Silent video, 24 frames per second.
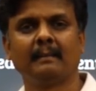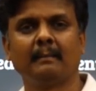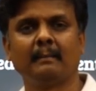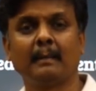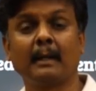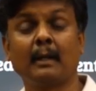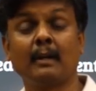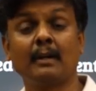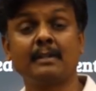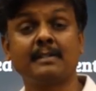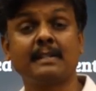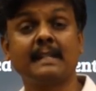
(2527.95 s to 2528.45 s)

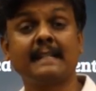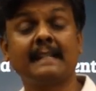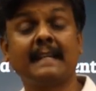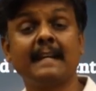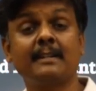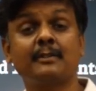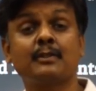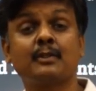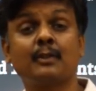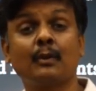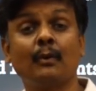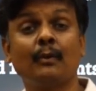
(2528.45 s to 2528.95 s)
because it
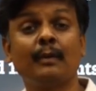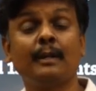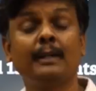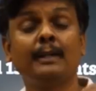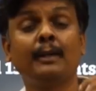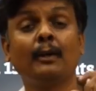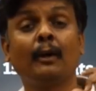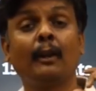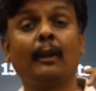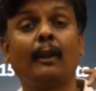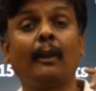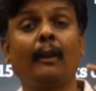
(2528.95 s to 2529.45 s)
gets stored in
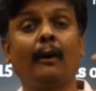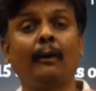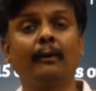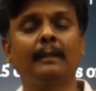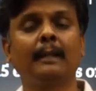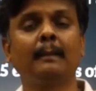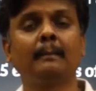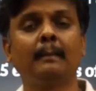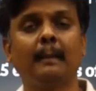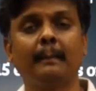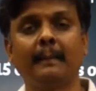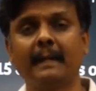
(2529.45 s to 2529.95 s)
your
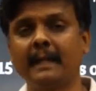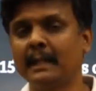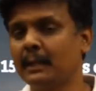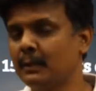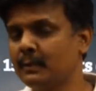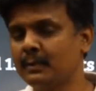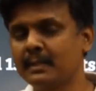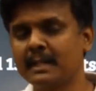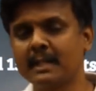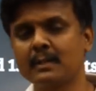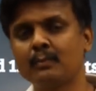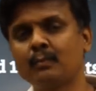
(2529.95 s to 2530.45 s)
long-term memory. You
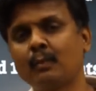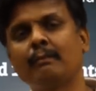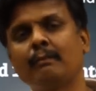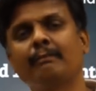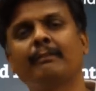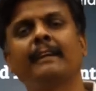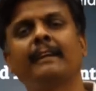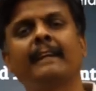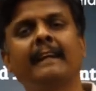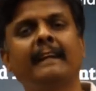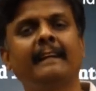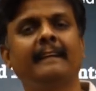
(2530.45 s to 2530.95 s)
just won't
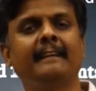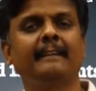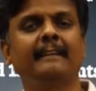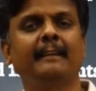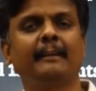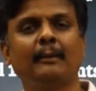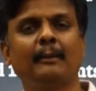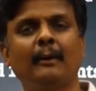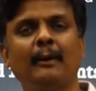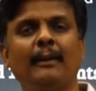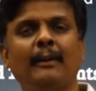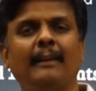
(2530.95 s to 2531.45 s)
forget it
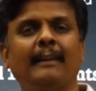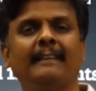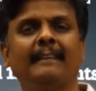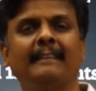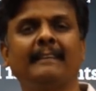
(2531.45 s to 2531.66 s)
at all.